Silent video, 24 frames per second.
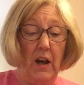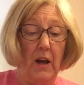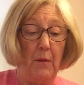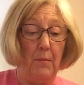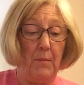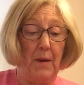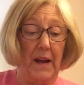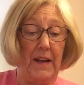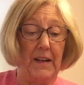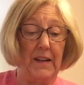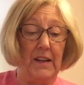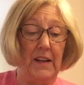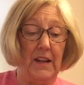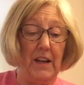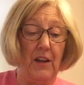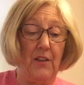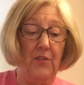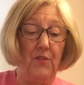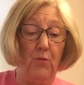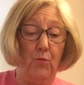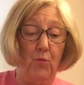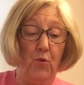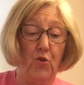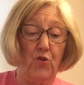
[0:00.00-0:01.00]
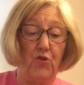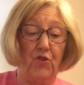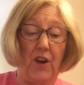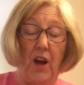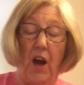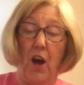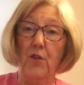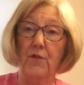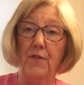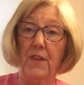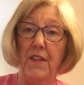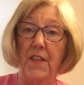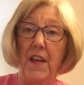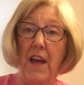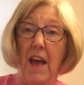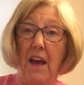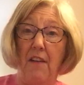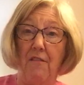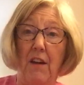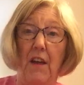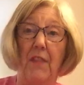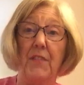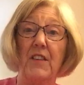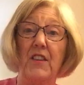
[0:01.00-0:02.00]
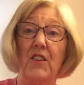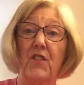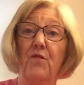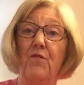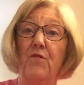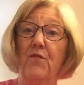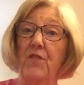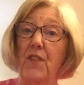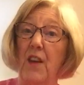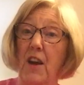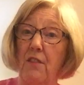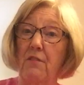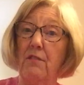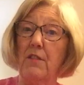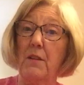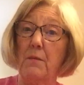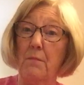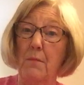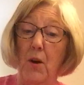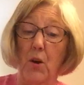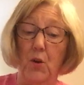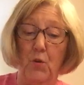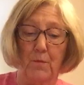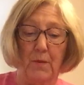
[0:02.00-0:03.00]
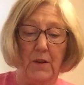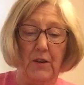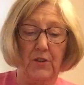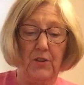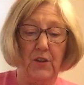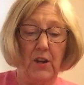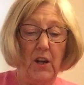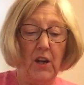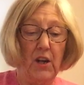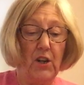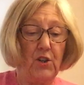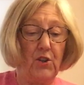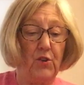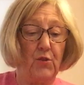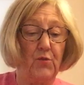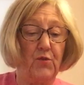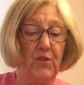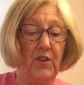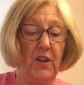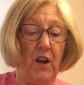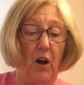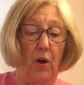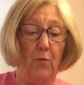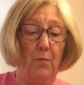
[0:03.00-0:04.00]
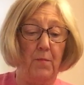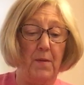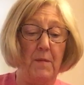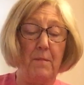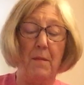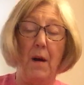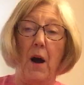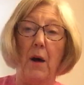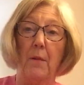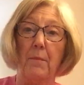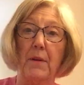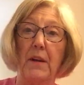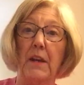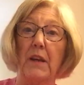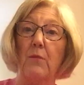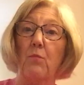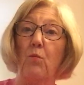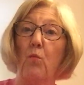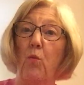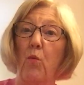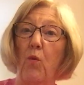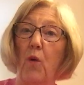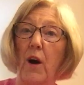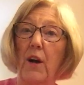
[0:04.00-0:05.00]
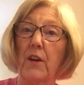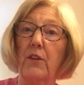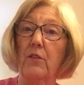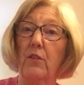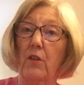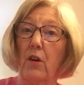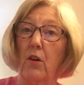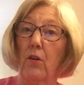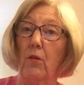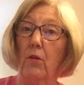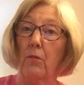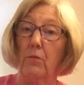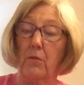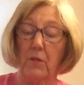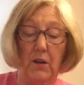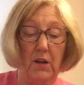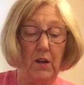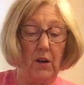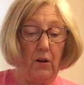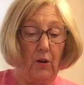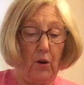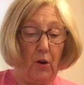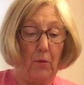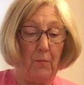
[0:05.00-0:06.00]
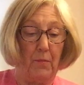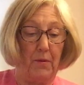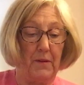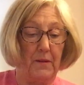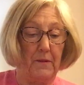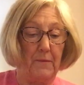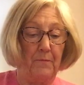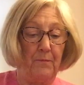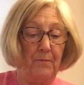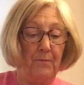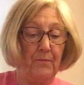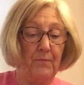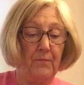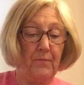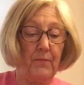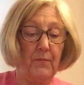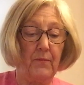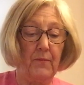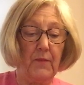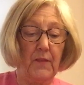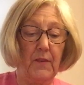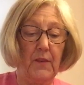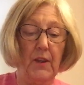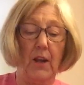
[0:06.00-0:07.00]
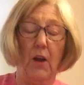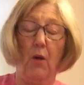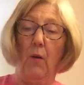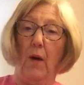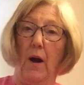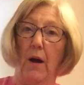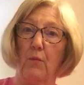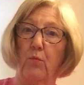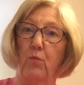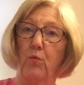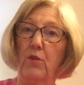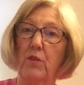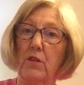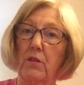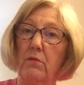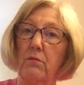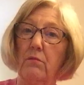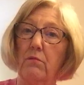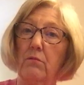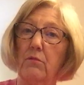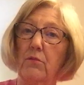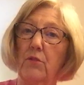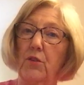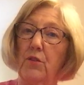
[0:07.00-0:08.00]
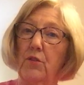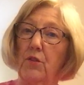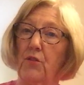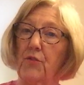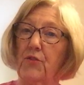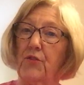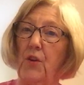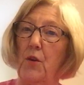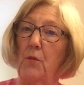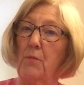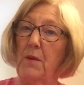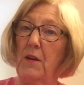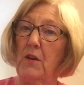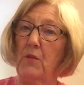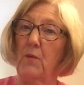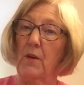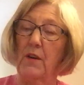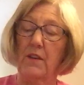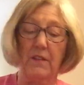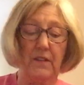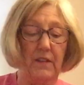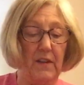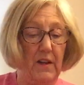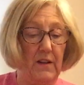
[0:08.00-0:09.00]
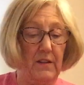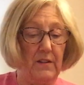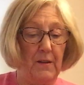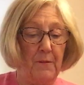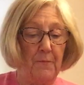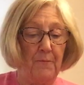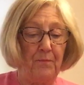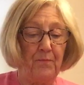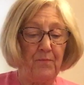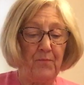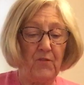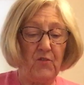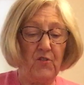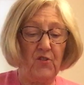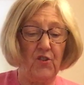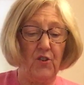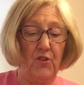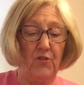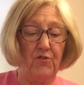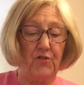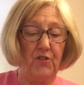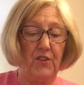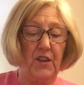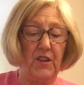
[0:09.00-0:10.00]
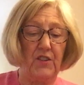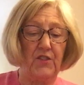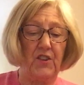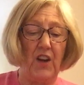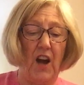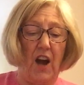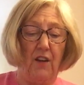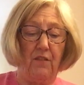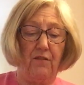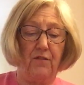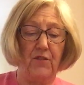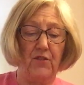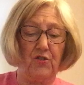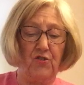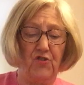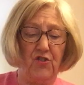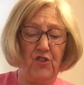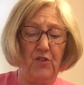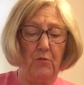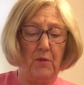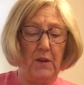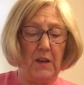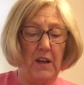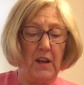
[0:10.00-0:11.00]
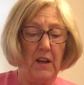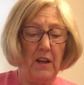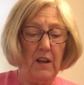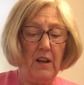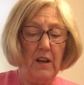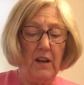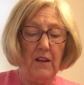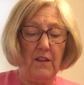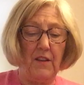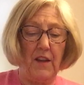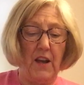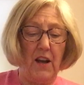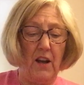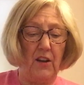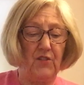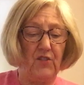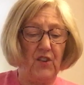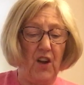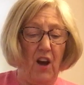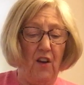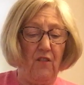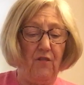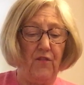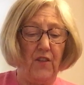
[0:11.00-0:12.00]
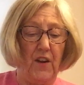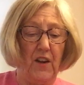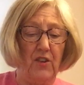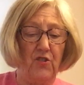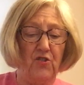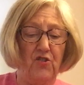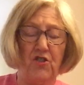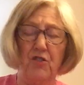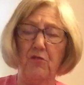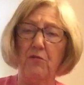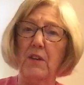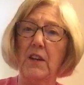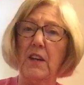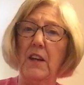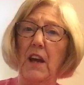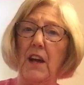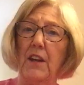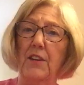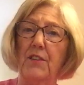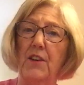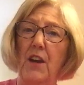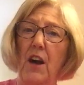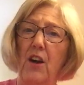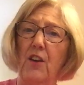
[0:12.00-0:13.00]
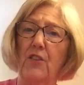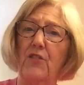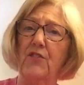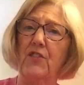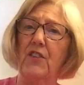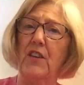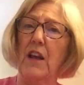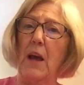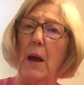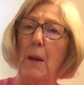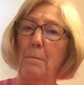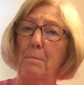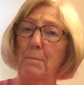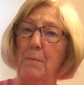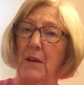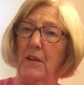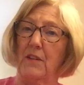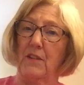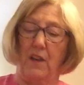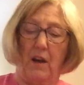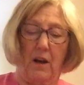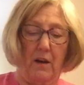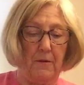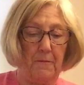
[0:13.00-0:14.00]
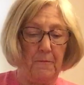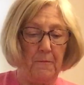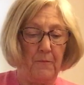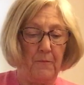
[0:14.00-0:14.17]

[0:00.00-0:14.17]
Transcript: paddling in the water over there at this very moment, you'd gulp him up in one gollop." "No, I wouldn't," the not so big one said. "Children are tough and chewy. They are tough and chewy and nasty and bitter."